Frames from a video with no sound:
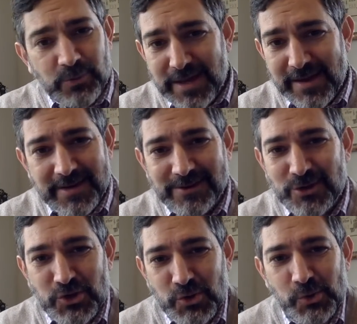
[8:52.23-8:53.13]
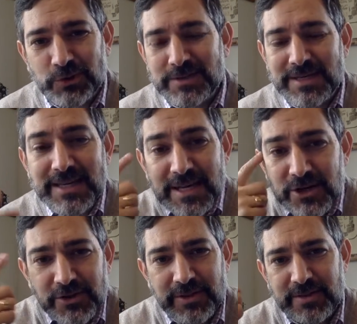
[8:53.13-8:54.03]
can't get to shul to
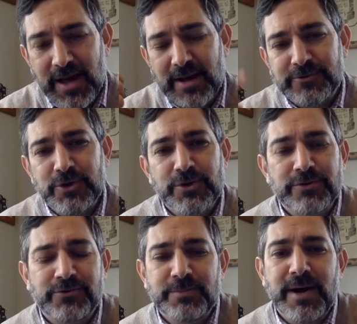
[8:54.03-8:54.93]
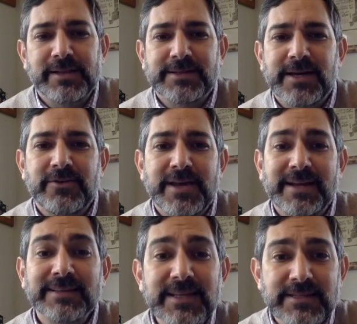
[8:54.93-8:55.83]
hear the Haftorah for Malachi read,
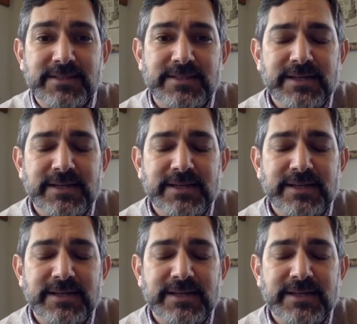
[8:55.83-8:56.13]
at least